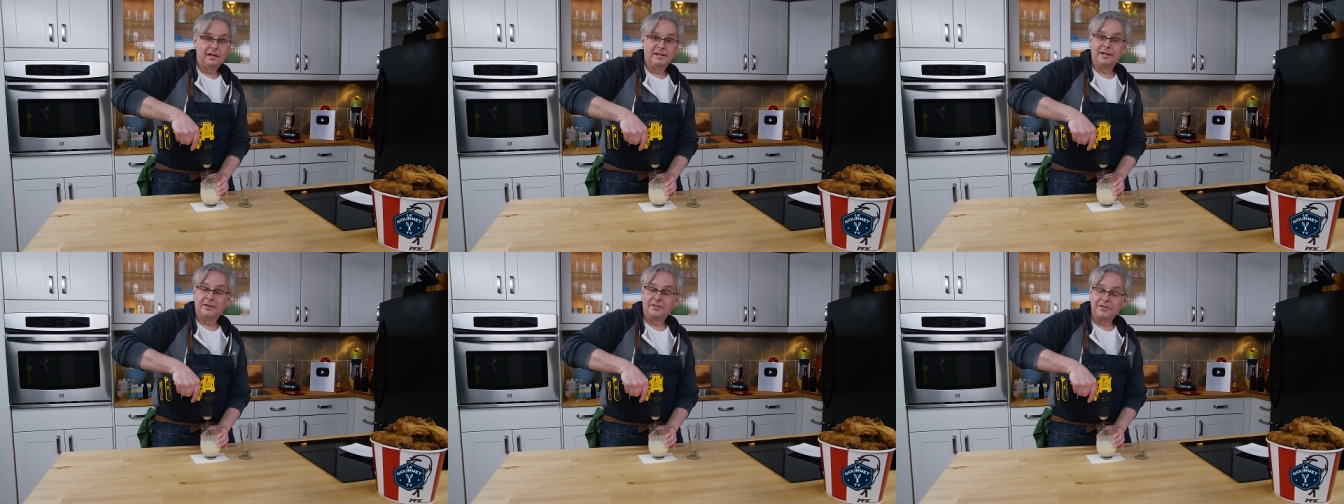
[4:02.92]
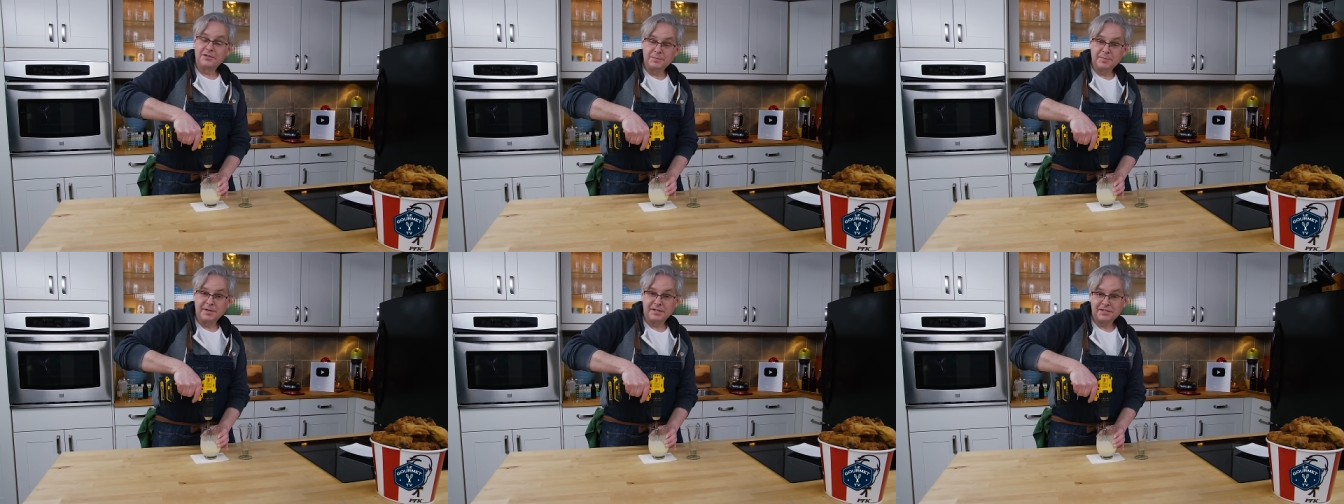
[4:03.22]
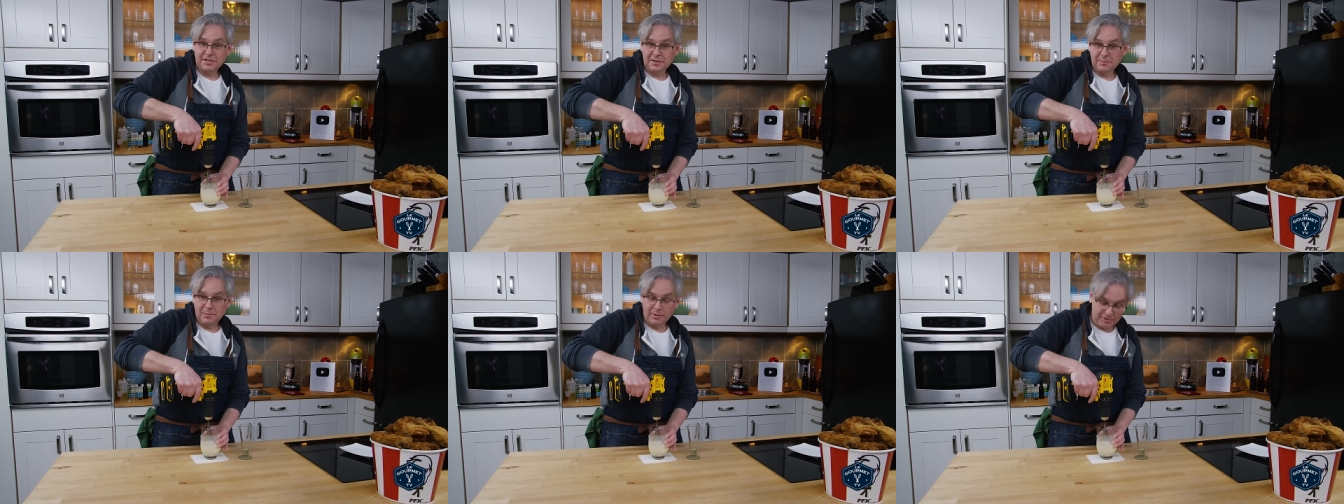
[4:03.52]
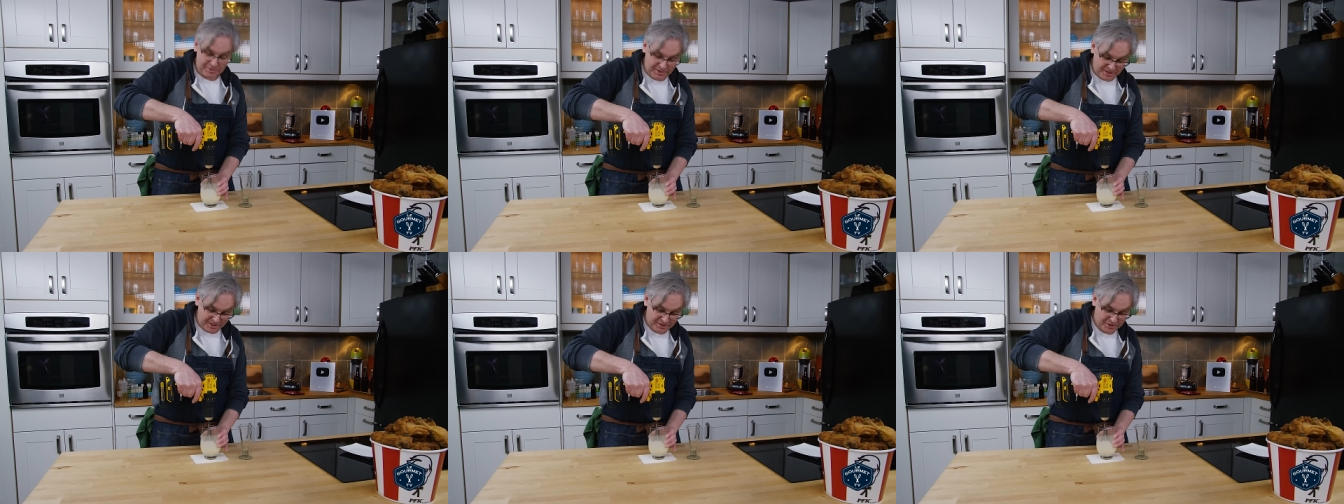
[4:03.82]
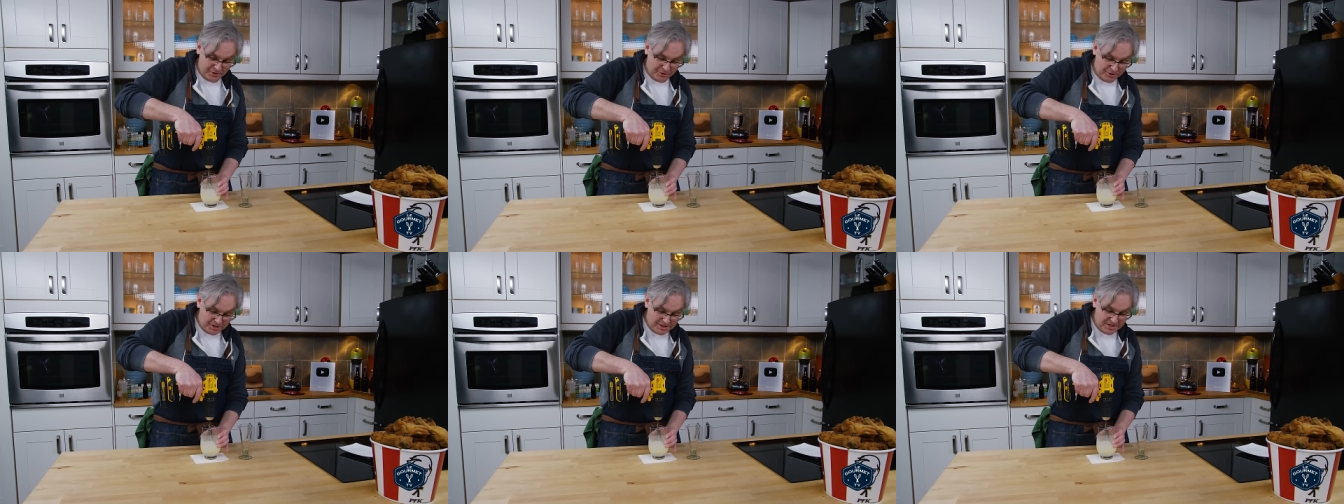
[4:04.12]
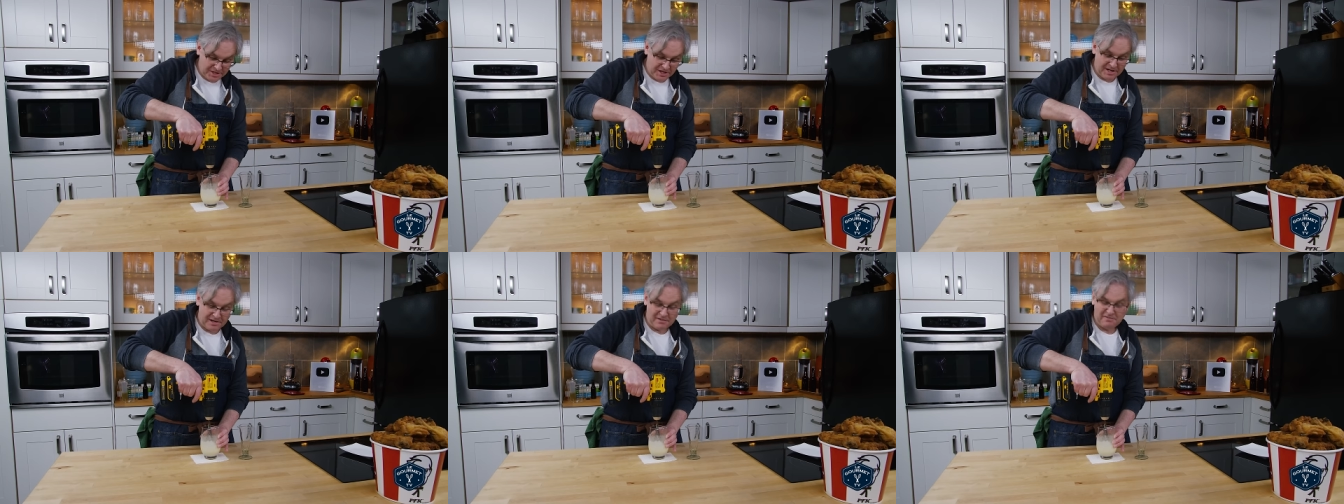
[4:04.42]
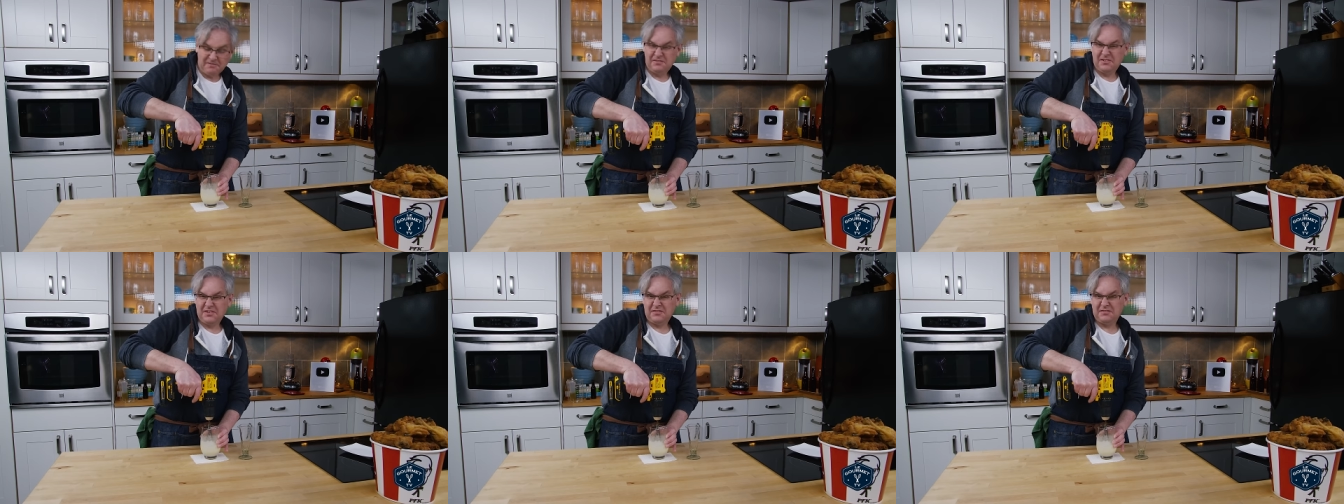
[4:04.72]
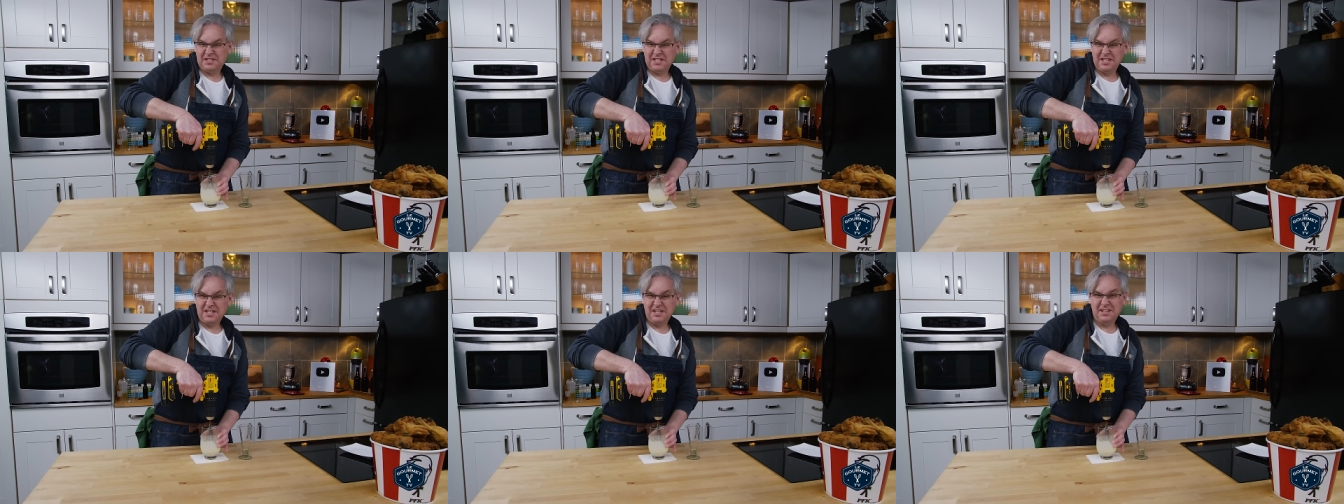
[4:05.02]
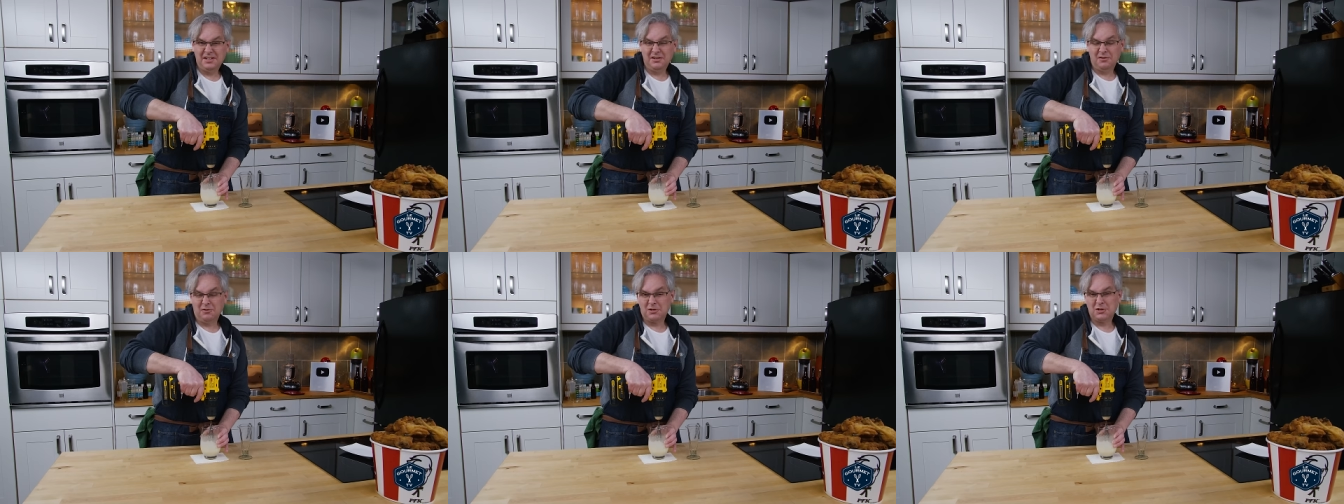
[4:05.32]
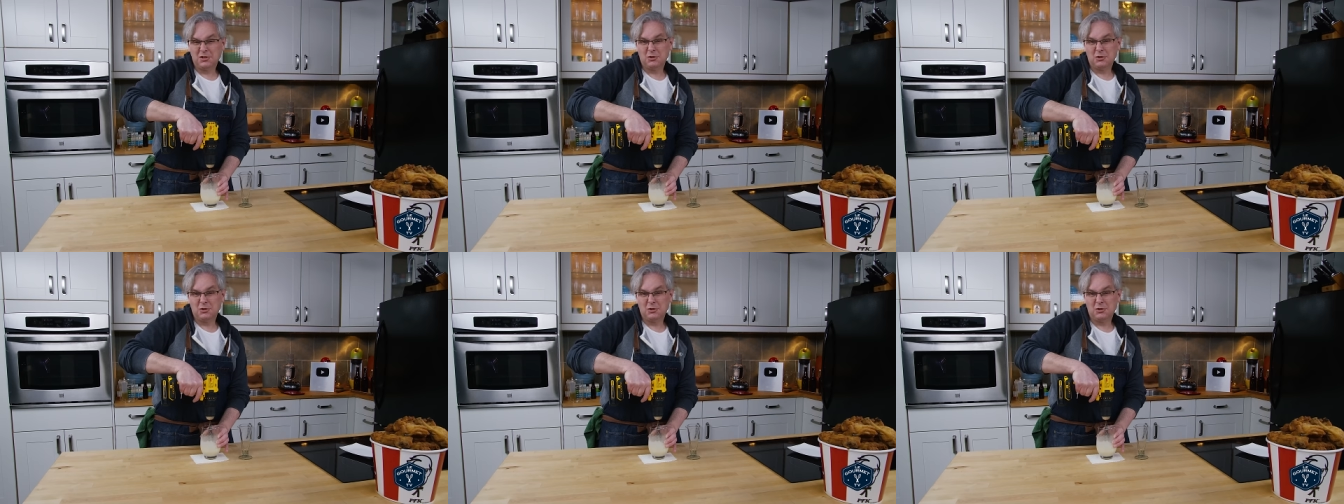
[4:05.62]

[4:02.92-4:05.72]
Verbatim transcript: Now this mixing process could take 15 or